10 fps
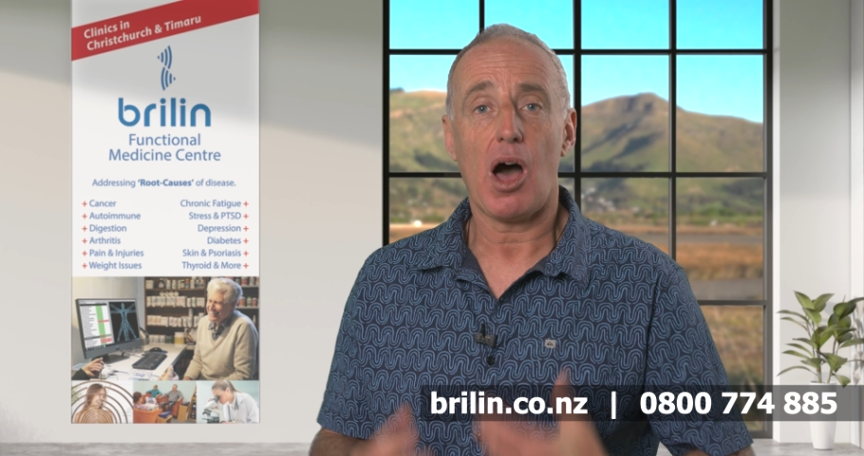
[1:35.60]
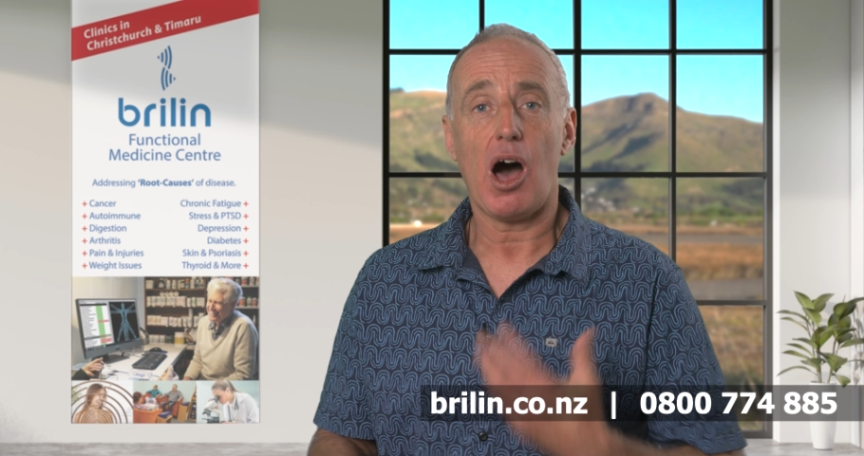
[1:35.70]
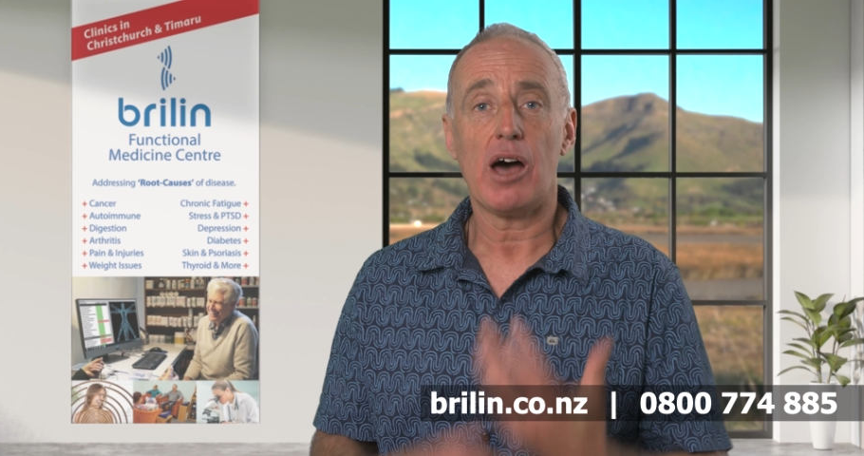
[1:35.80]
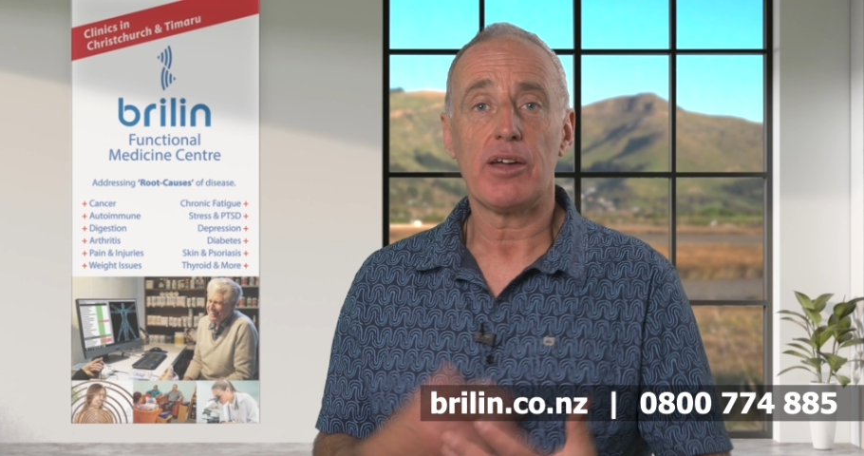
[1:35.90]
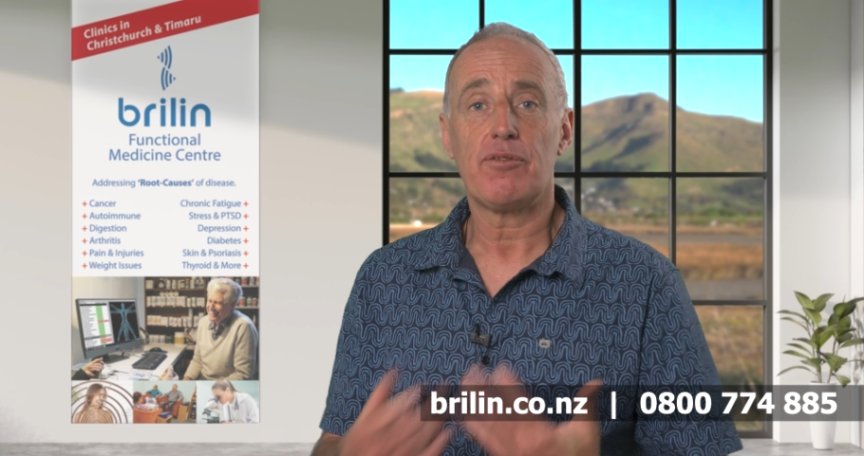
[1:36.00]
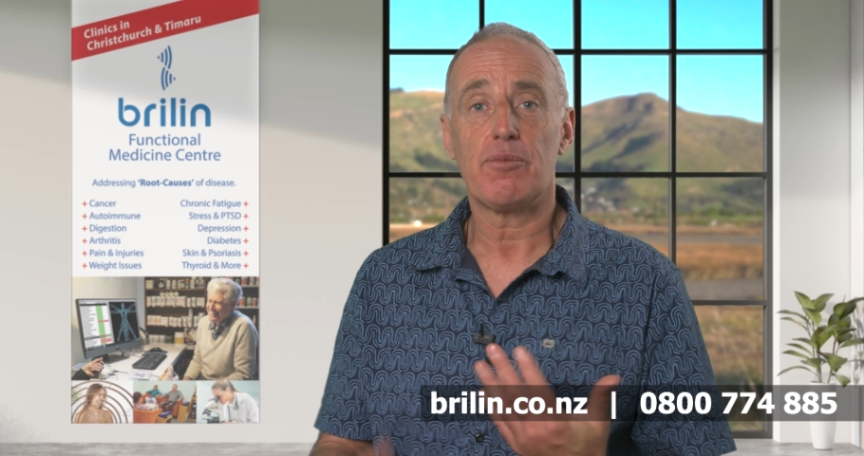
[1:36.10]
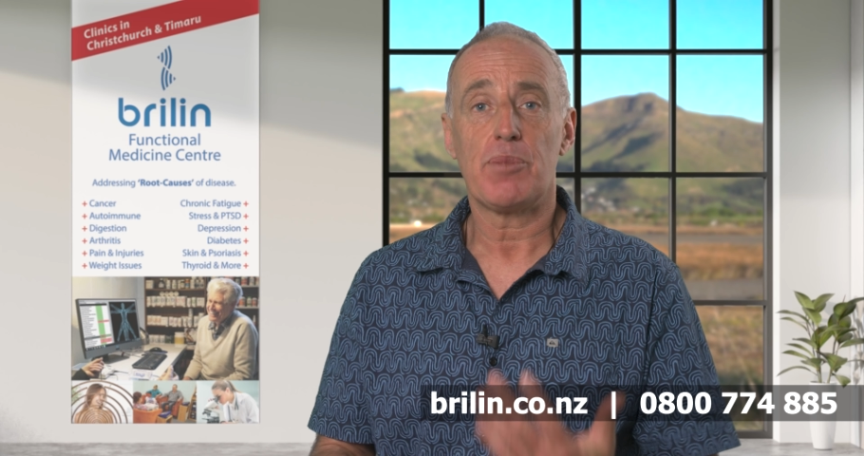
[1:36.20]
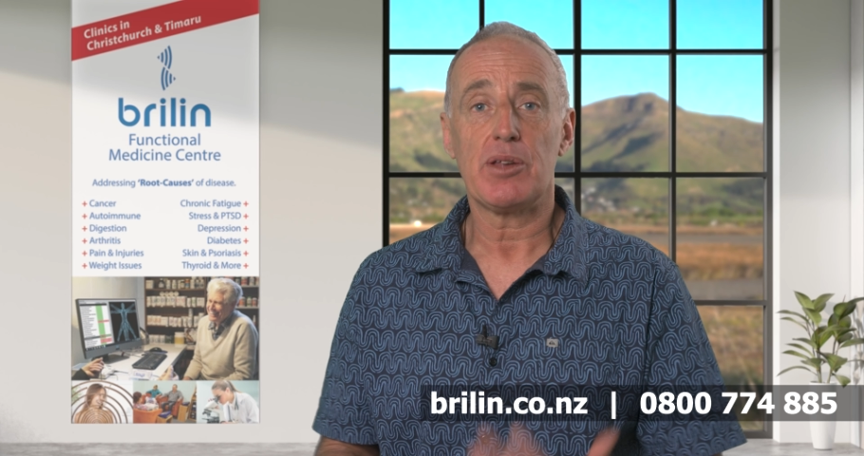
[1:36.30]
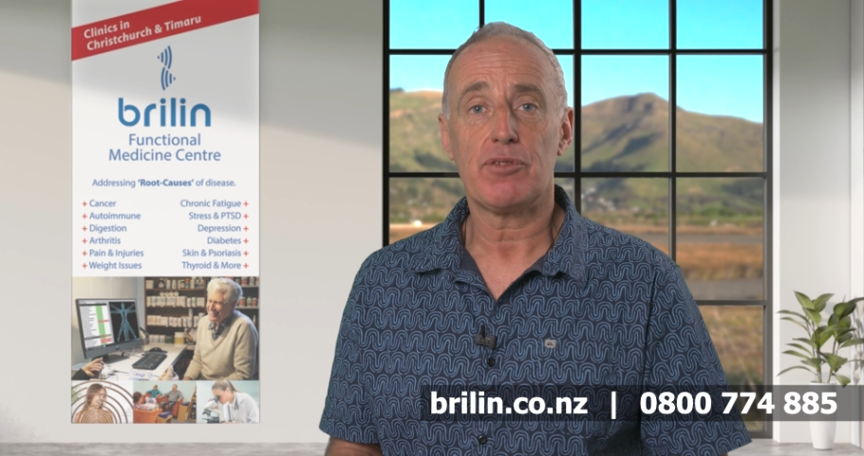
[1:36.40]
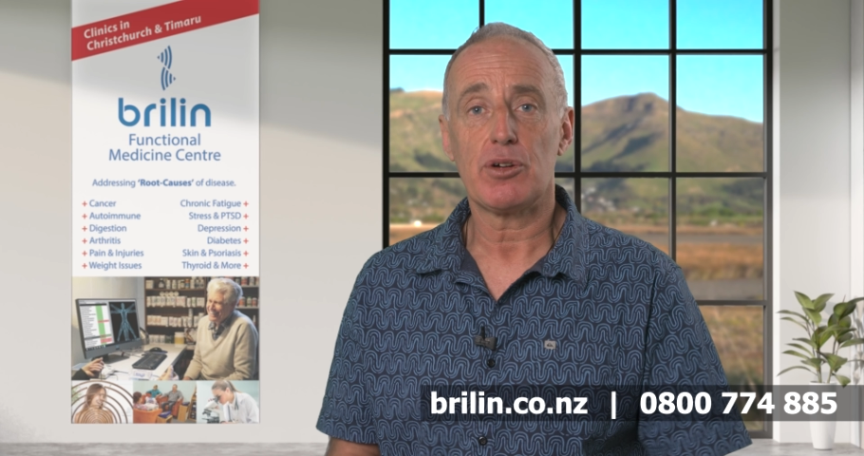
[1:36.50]
I've
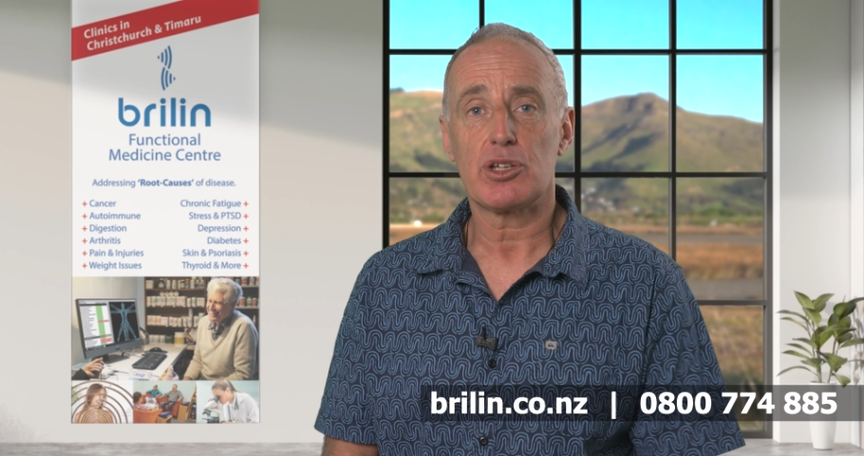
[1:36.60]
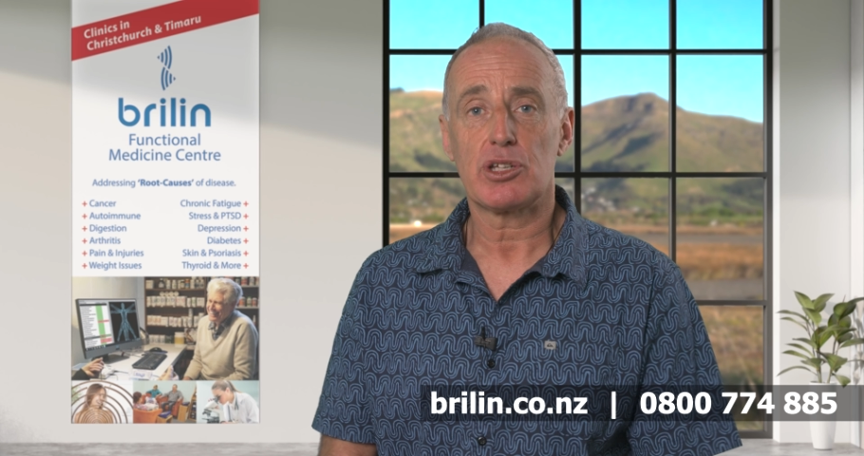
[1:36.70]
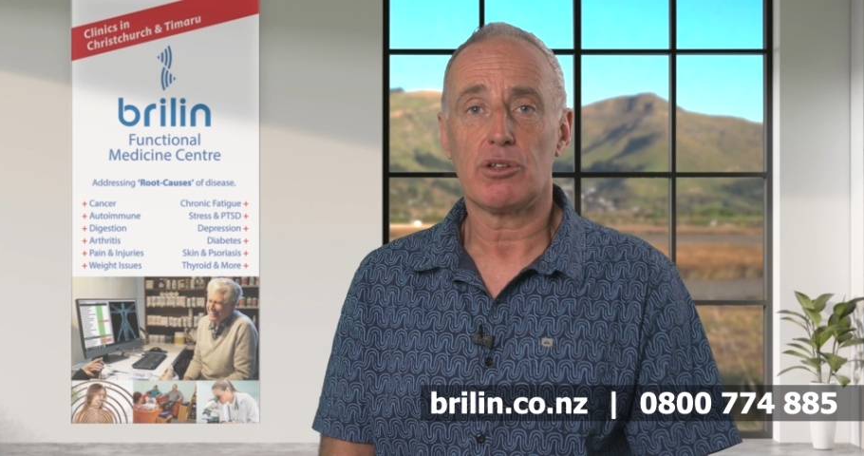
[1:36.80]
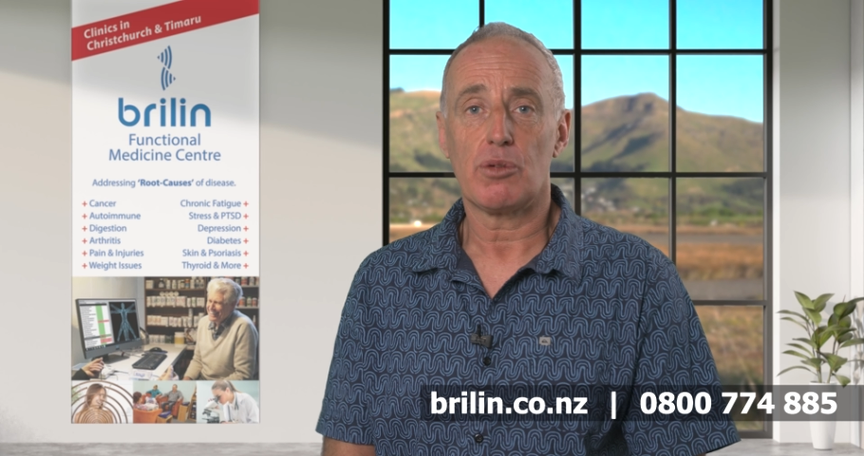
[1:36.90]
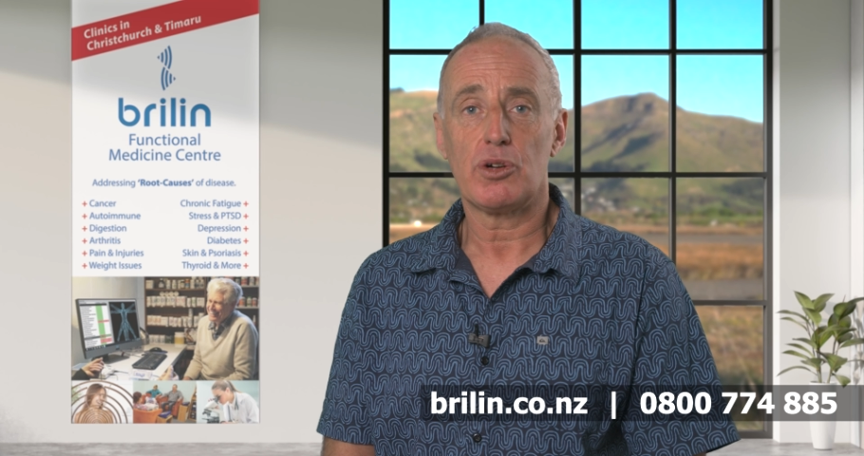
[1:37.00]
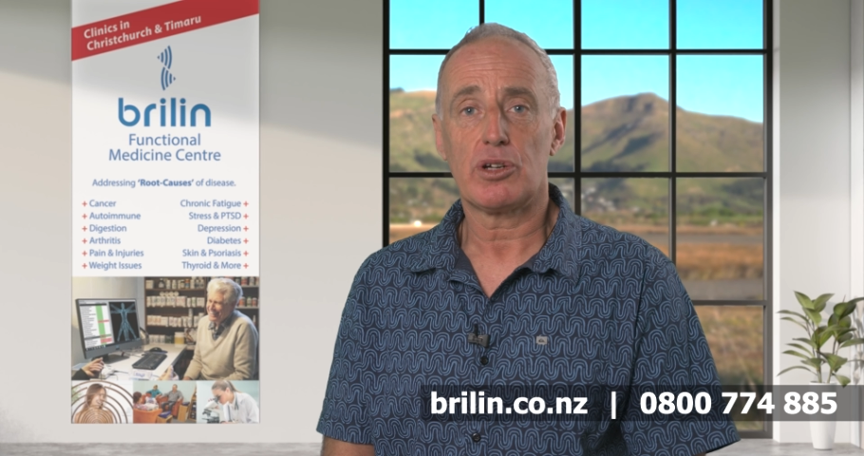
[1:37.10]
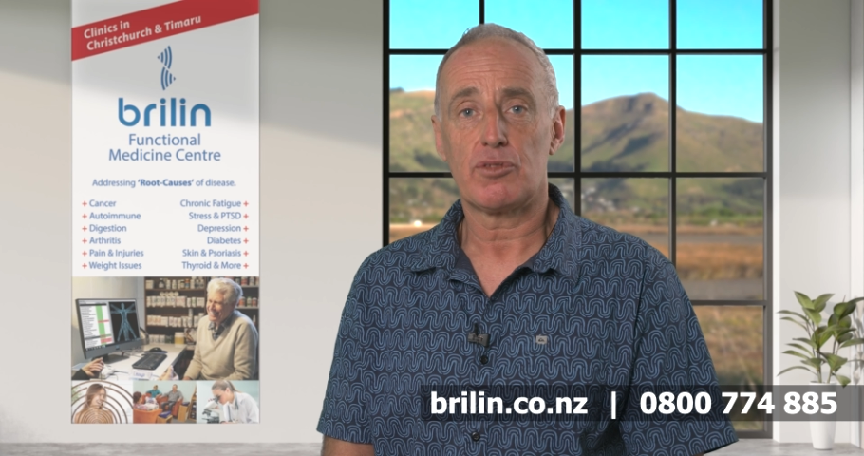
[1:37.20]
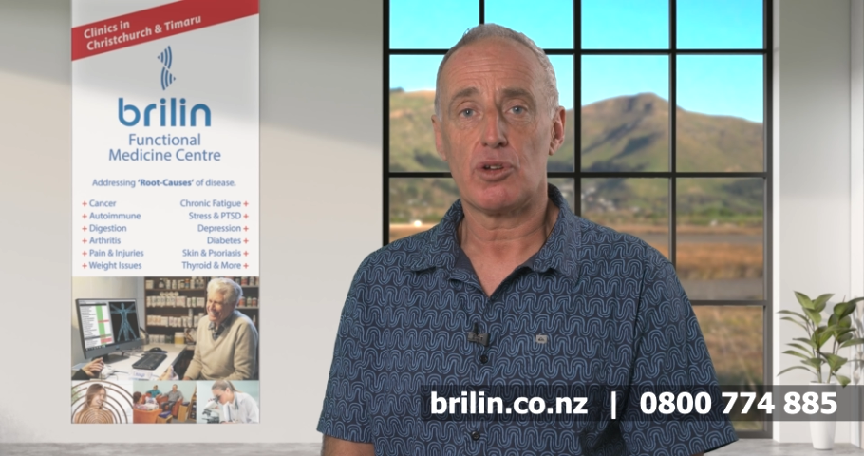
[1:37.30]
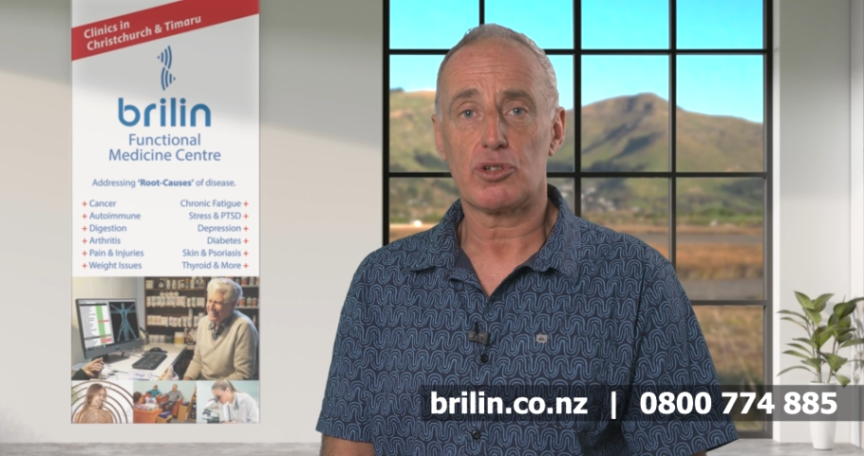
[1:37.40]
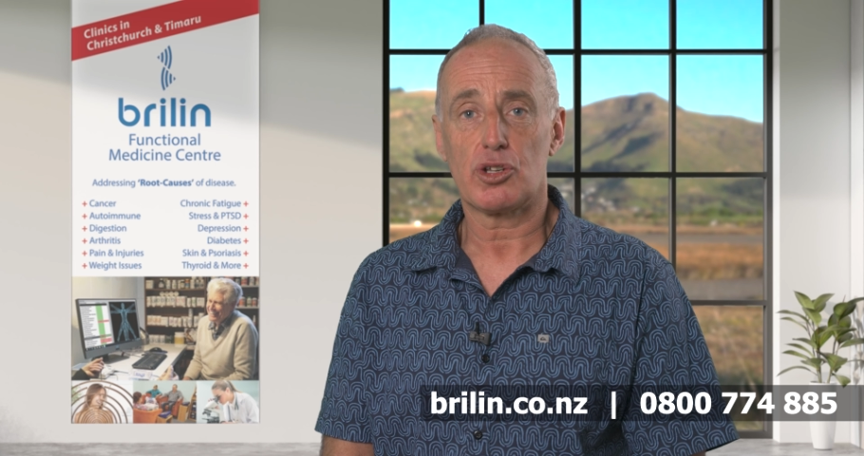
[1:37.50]
been focusing on the work
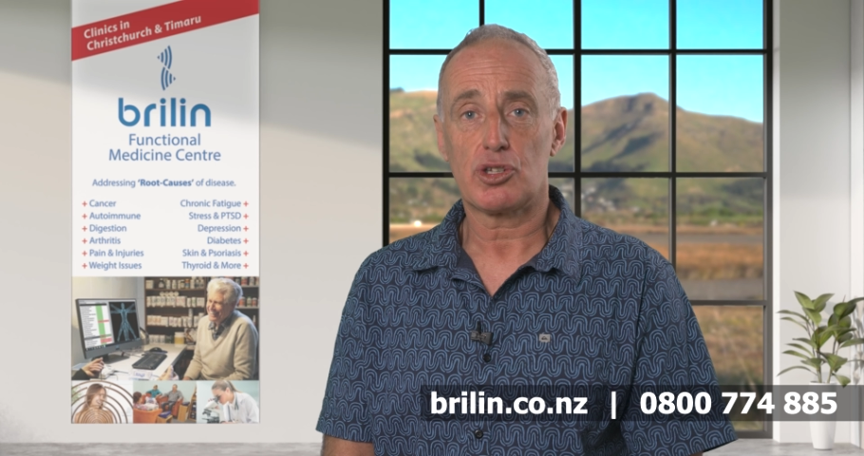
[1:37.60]
of Dr.